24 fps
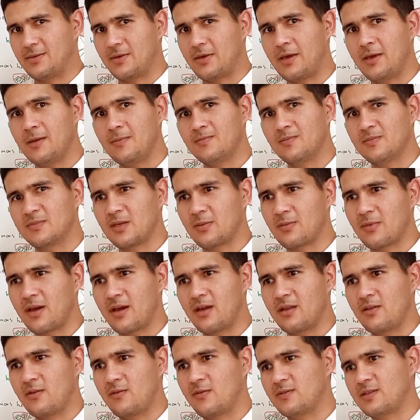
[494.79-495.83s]
Okay, some
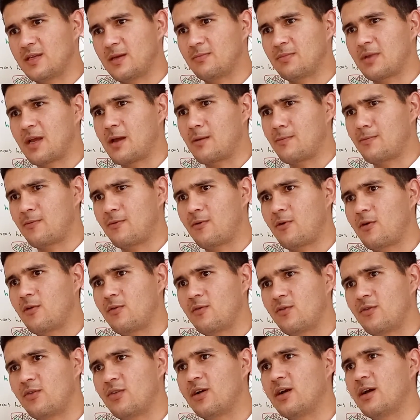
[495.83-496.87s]
type of
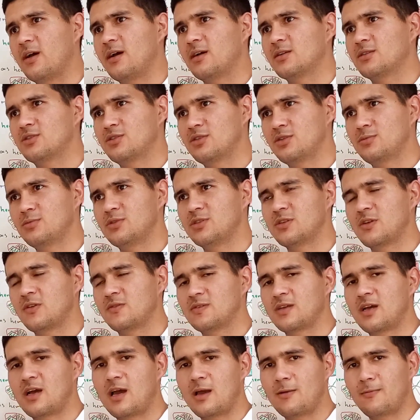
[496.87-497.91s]
tumors of
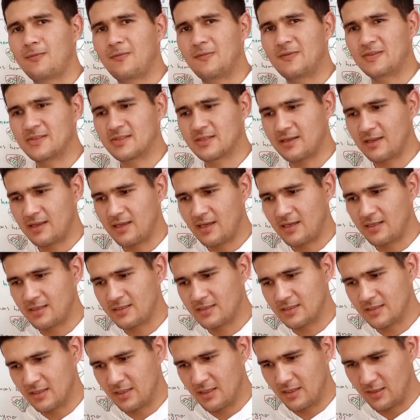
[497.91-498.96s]
hypophysis
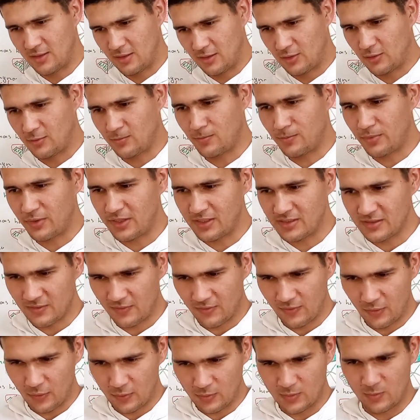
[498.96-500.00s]
glands can compress
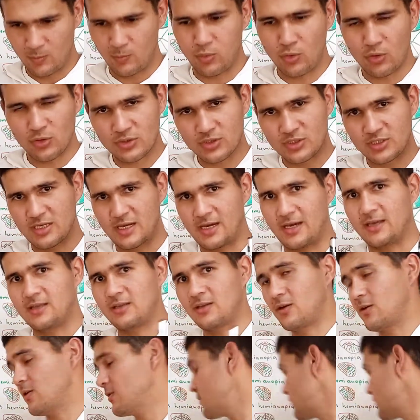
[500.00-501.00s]
from both sides of